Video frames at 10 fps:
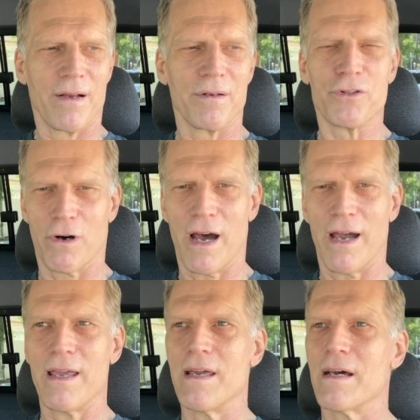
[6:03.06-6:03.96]

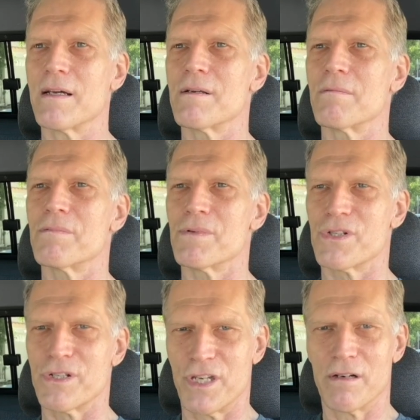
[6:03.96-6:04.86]
Dry,
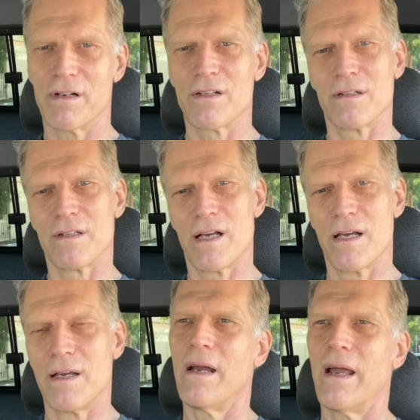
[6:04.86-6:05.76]
satirical,
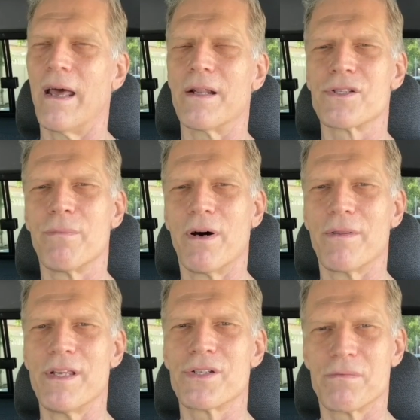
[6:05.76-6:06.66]
and it's about
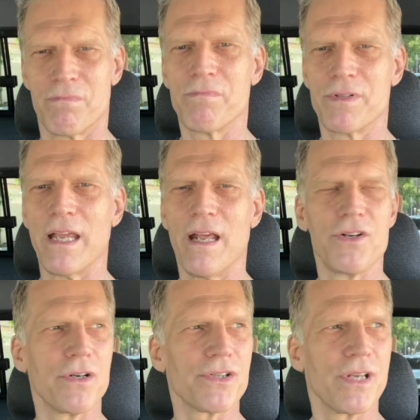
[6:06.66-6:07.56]
these
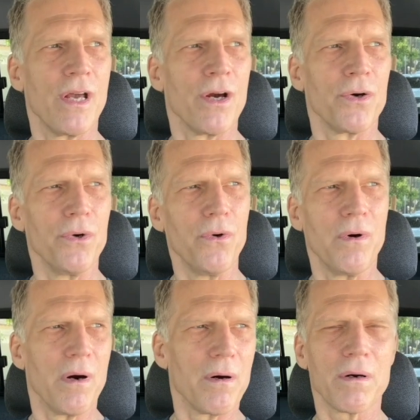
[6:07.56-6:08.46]
teenagers
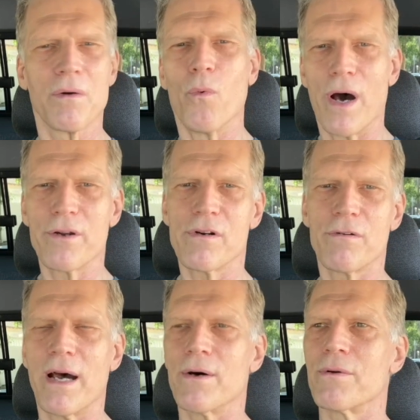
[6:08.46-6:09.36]
who wander
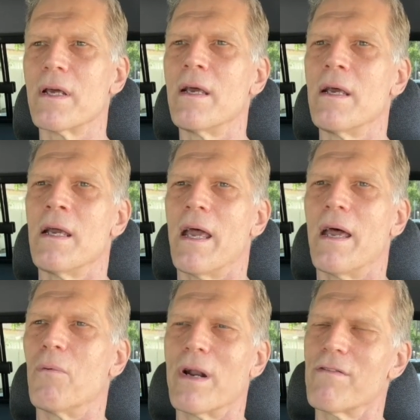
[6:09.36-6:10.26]
around.
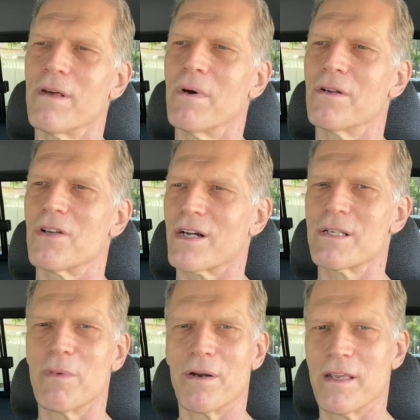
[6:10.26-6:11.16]
One of them talks
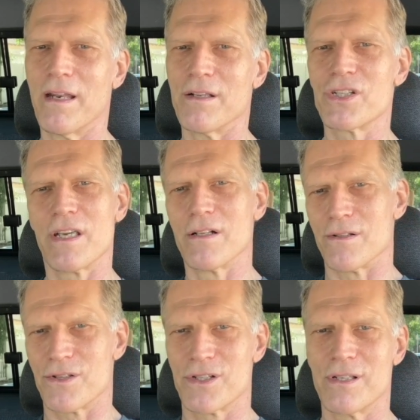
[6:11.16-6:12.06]
about getting
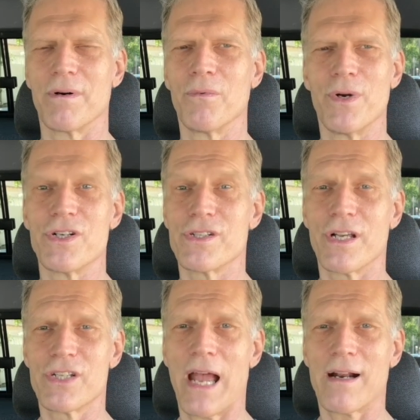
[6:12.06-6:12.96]
skills, which is
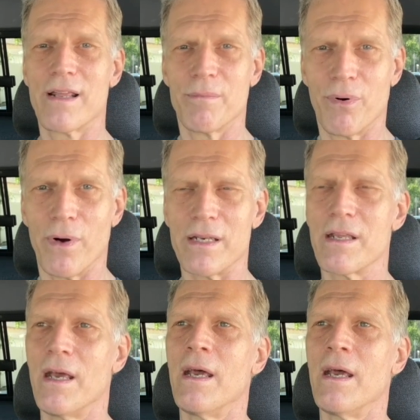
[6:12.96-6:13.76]
exactly the point.